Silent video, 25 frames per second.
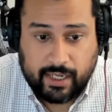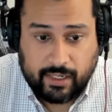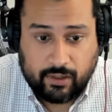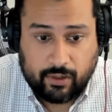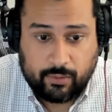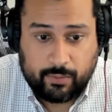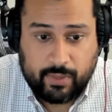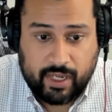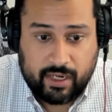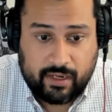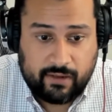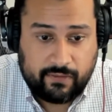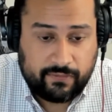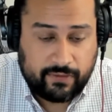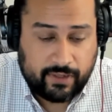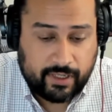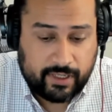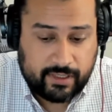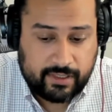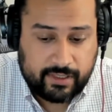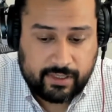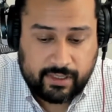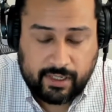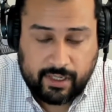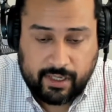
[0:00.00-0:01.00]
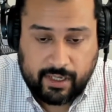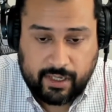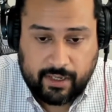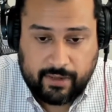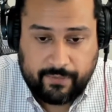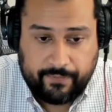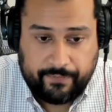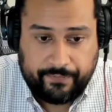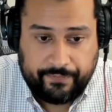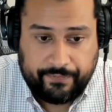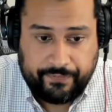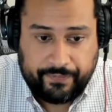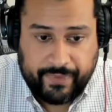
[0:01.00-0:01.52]
your benefits.
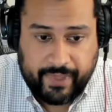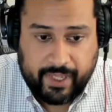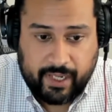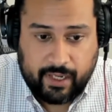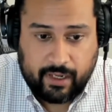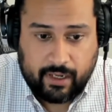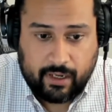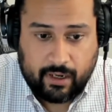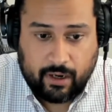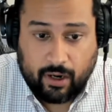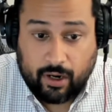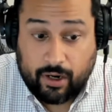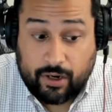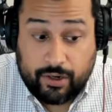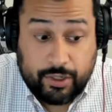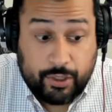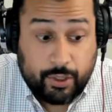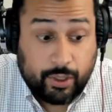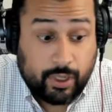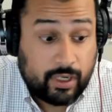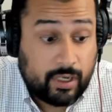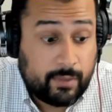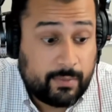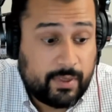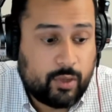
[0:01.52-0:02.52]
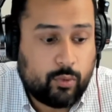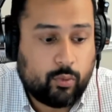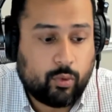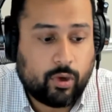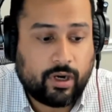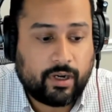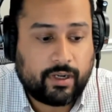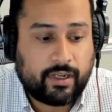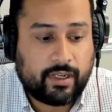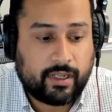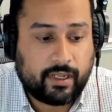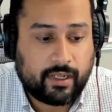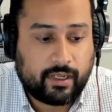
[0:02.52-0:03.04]
Are you going to be
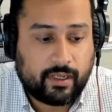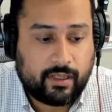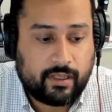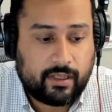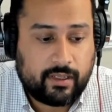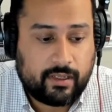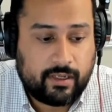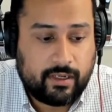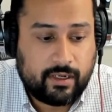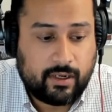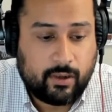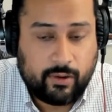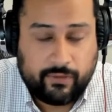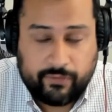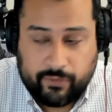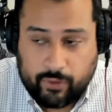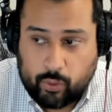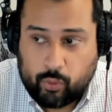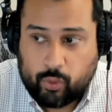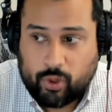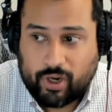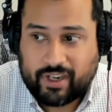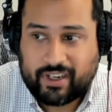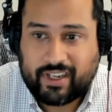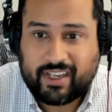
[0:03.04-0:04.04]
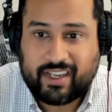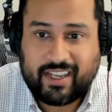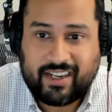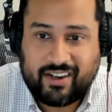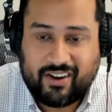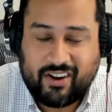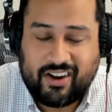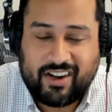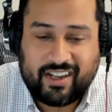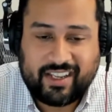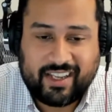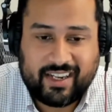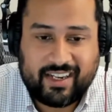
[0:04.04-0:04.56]
working? If you're working and
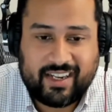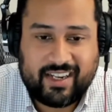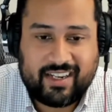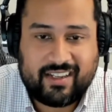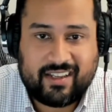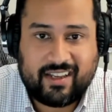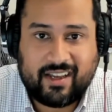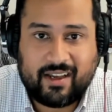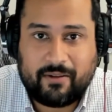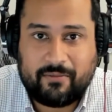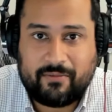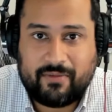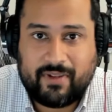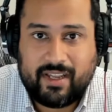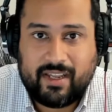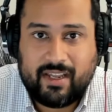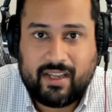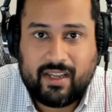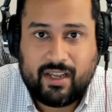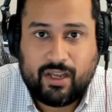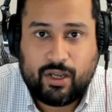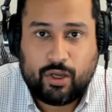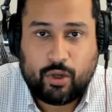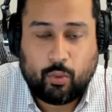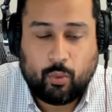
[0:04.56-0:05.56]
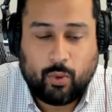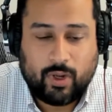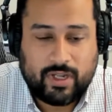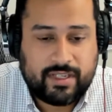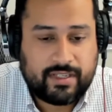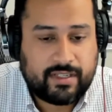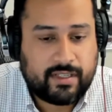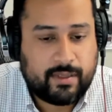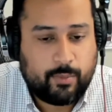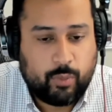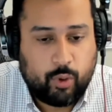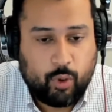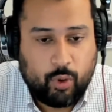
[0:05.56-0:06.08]
earning an income,
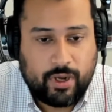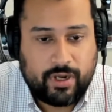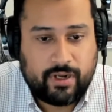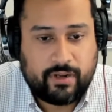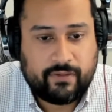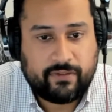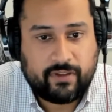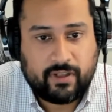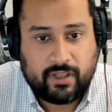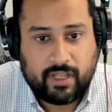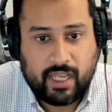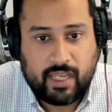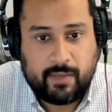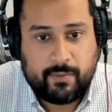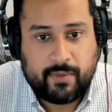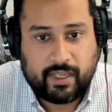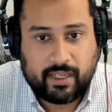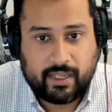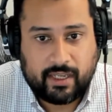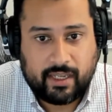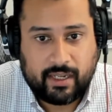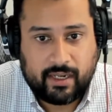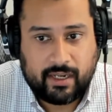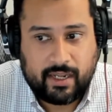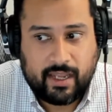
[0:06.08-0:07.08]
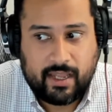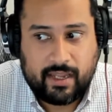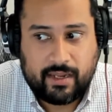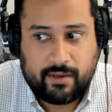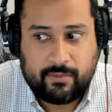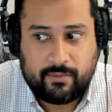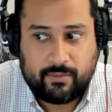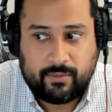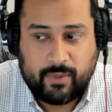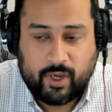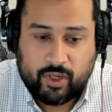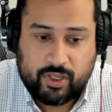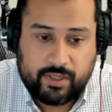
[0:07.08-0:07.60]
what's the point of claiming it?
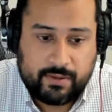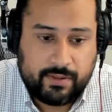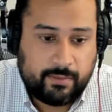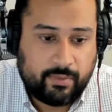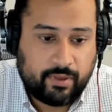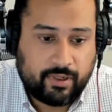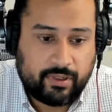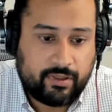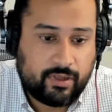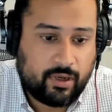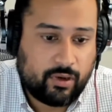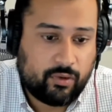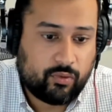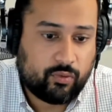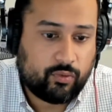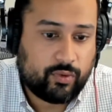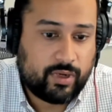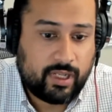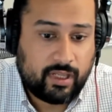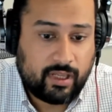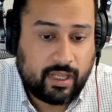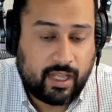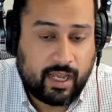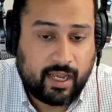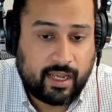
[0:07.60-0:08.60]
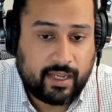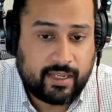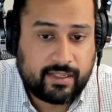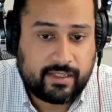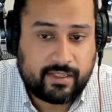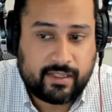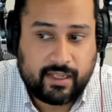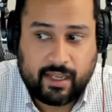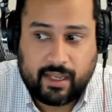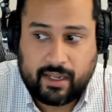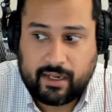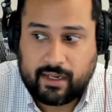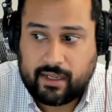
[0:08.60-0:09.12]
And most people don't realize
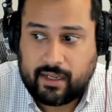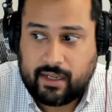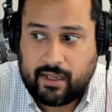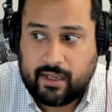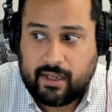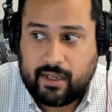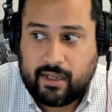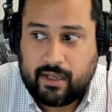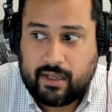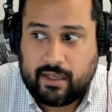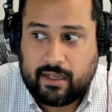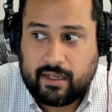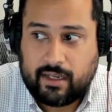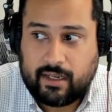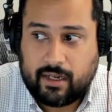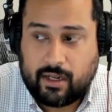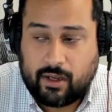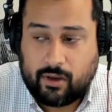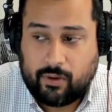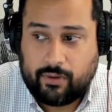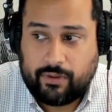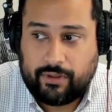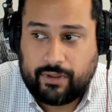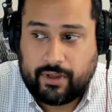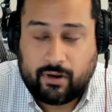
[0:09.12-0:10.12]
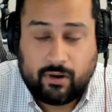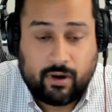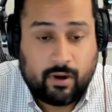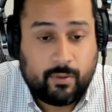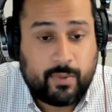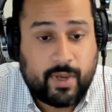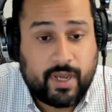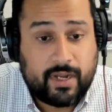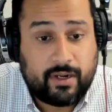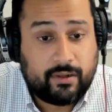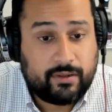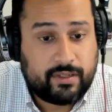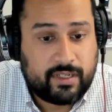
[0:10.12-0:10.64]
that, there are
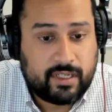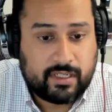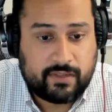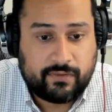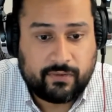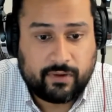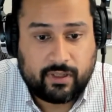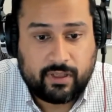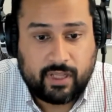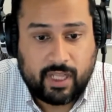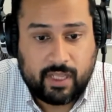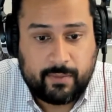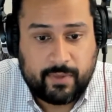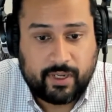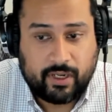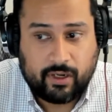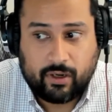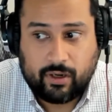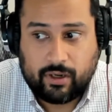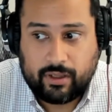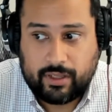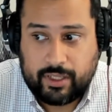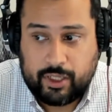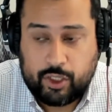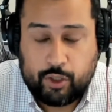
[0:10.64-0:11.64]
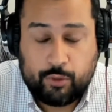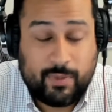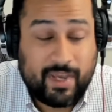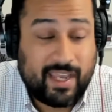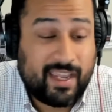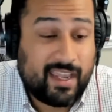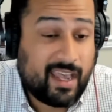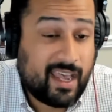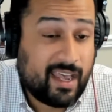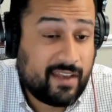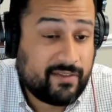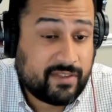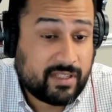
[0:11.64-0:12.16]
penalties for claiming early. You may
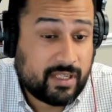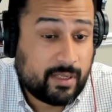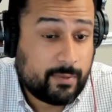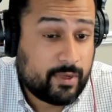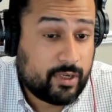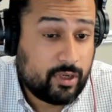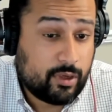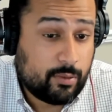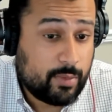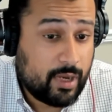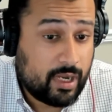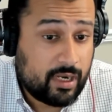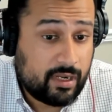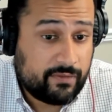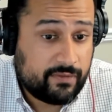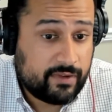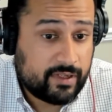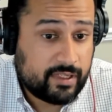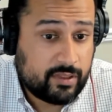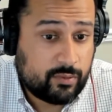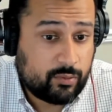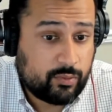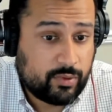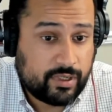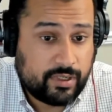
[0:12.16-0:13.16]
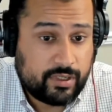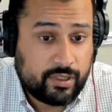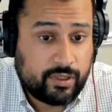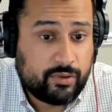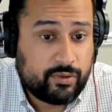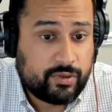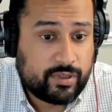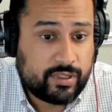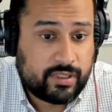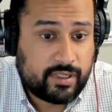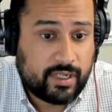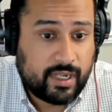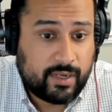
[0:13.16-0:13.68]
have some of your benefits
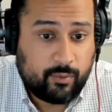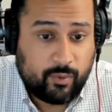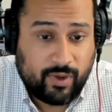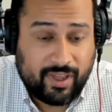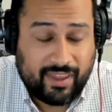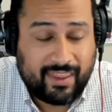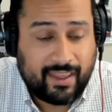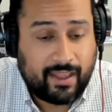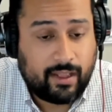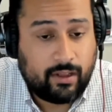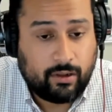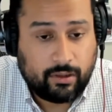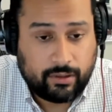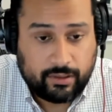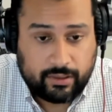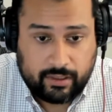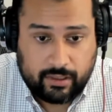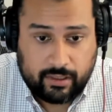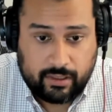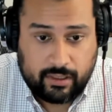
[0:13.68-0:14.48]
reduced and withheld